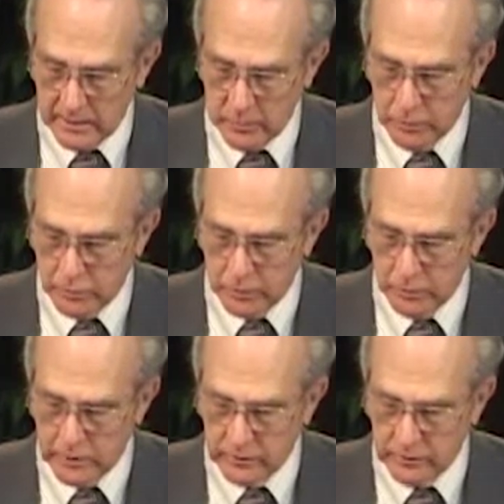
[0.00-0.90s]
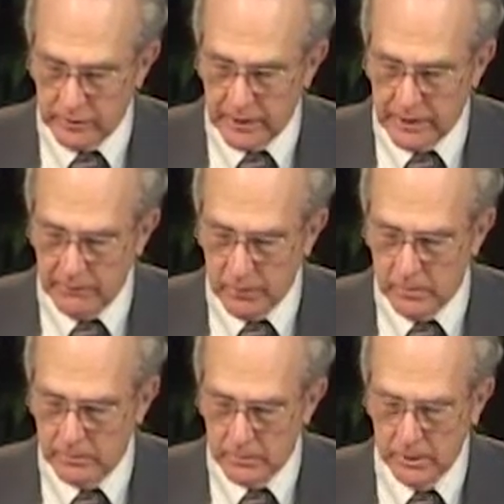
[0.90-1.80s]
He was possessed of the
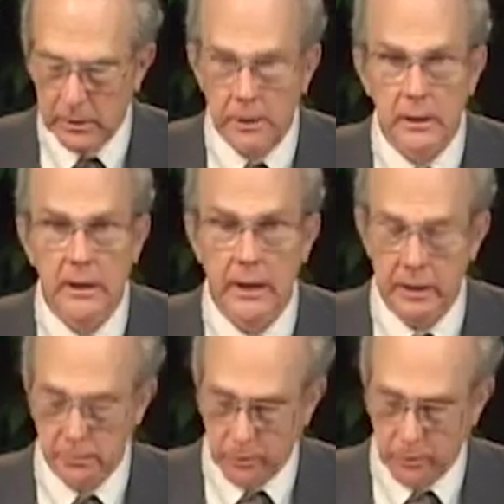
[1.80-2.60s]
devil, had a